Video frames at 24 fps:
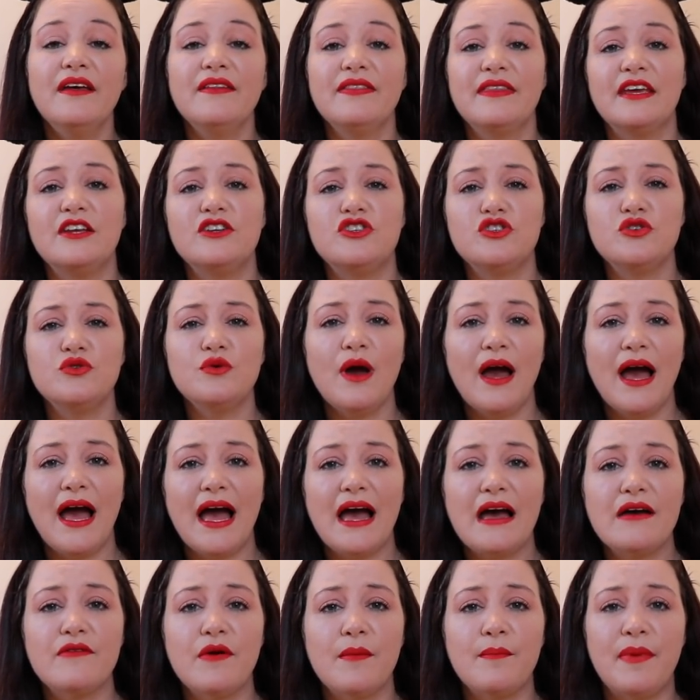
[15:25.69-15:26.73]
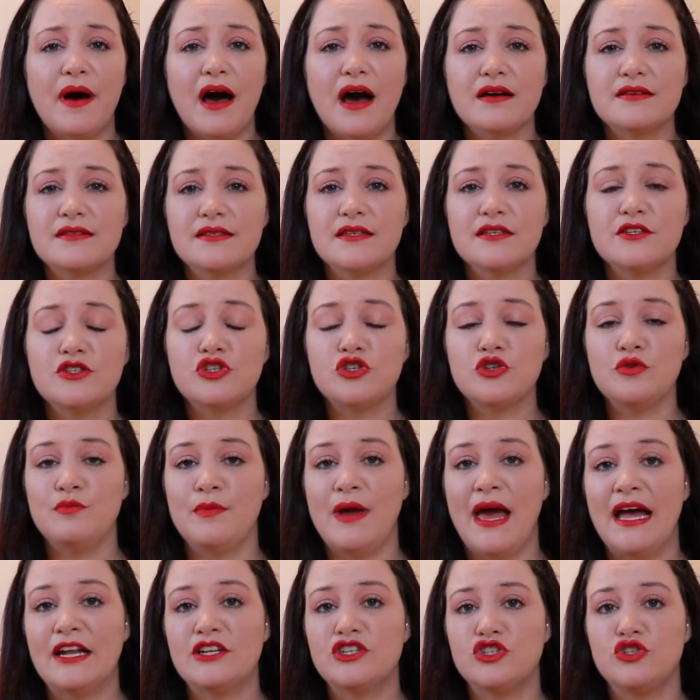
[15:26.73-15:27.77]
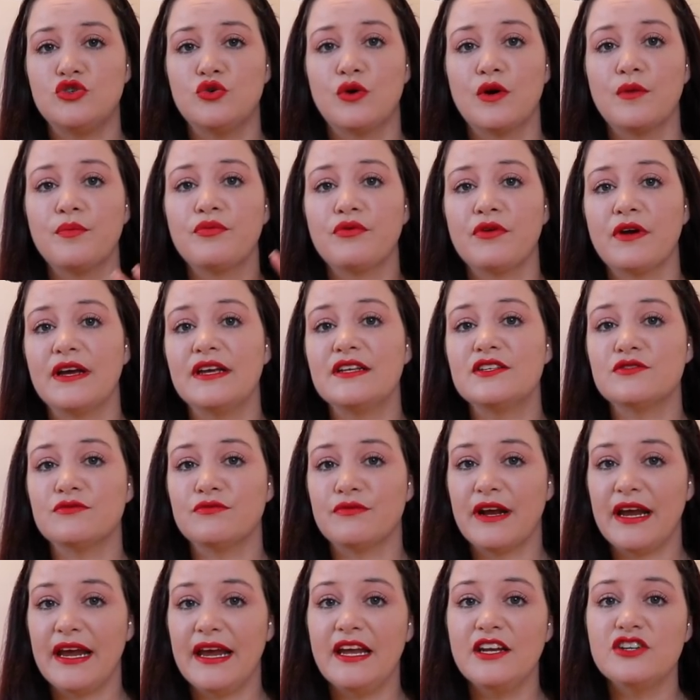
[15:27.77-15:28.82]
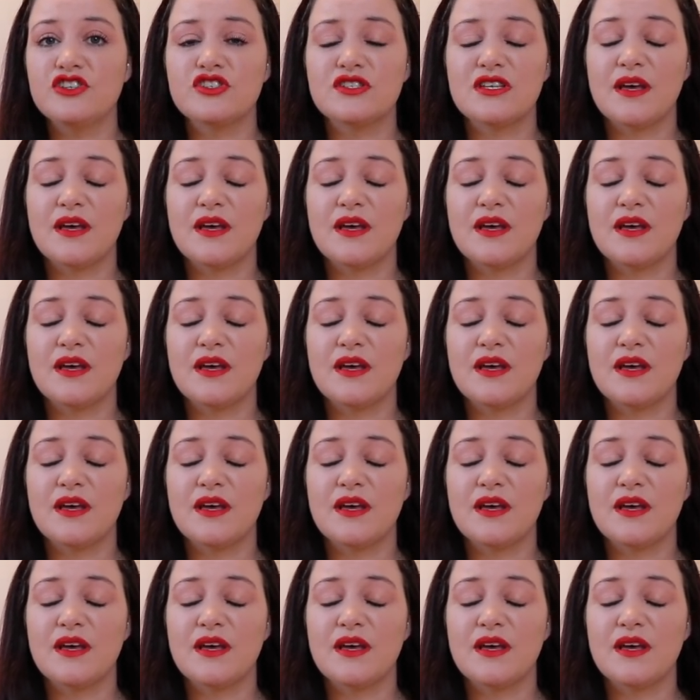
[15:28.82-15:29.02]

They do have boxes to match your price range.